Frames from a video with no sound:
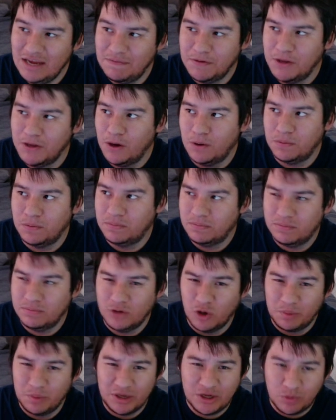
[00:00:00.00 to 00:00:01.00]
though
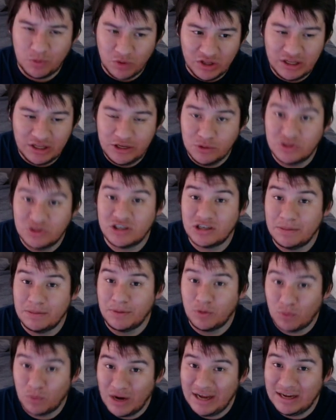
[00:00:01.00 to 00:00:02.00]
nobody really uses him
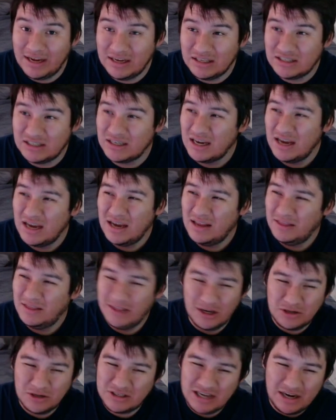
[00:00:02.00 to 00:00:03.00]
in raids.
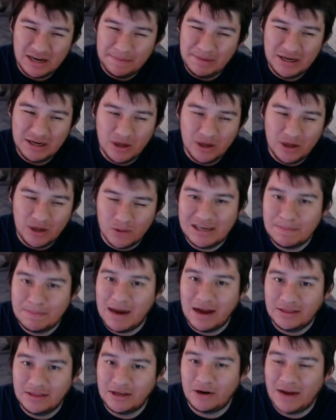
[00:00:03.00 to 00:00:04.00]
There's going to be no team
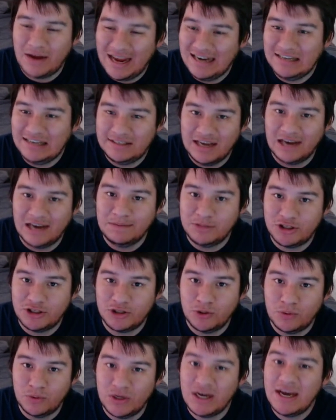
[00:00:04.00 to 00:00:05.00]
out there anytime
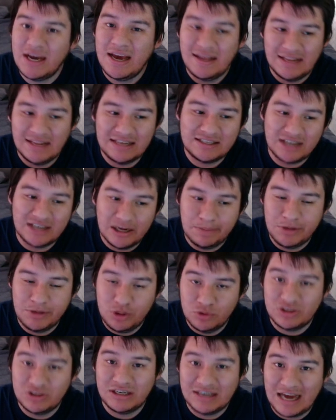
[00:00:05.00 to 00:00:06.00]
soon that's going to be
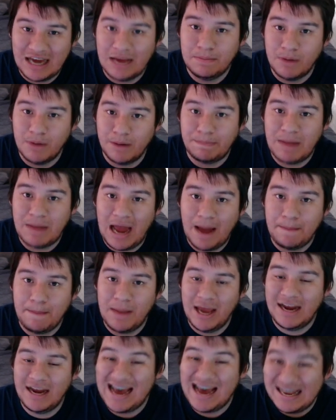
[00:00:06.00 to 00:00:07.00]
using Nightmare
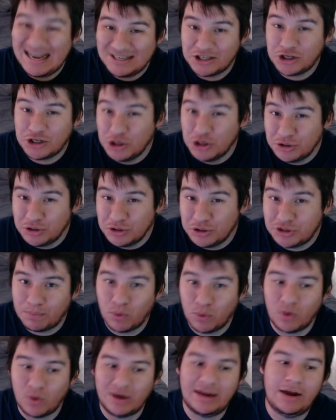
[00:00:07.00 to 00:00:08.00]
Batman as a good
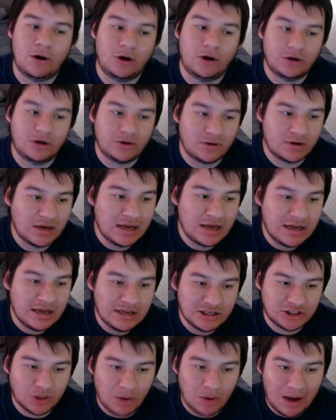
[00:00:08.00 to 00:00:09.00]
support character.
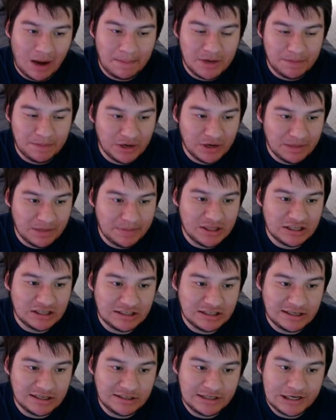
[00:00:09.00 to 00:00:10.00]
So I'm going to put him in the
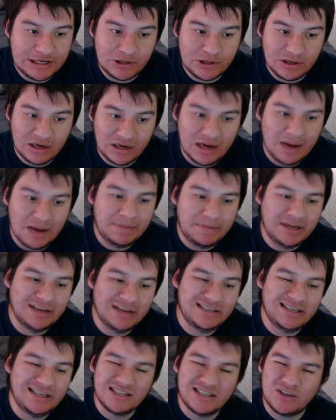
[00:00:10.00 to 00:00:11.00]
C tier because
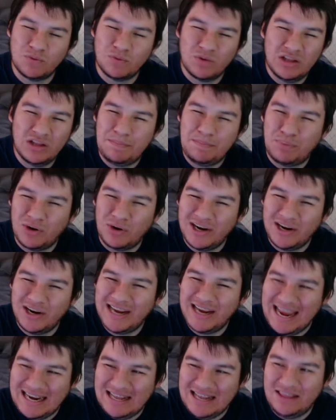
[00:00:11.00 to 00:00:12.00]
he doesn't really bring
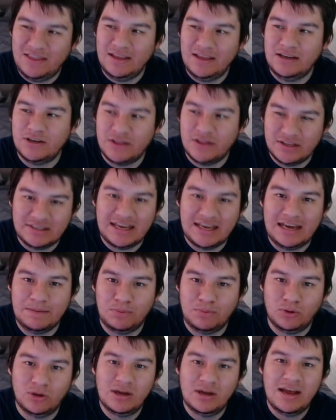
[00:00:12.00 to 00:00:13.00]
anything to the
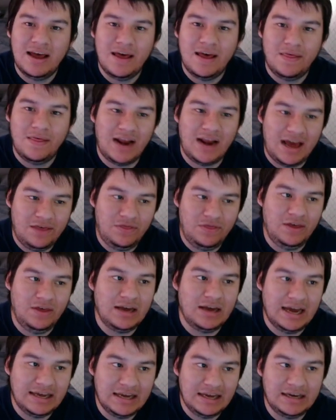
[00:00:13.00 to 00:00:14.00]
table that I think
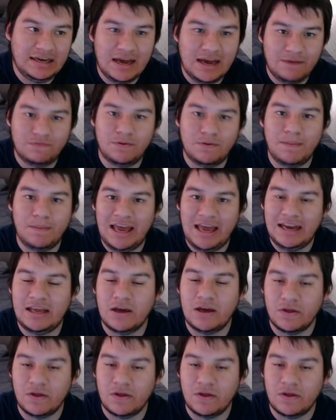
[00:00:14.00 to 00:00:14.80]
I can get from any other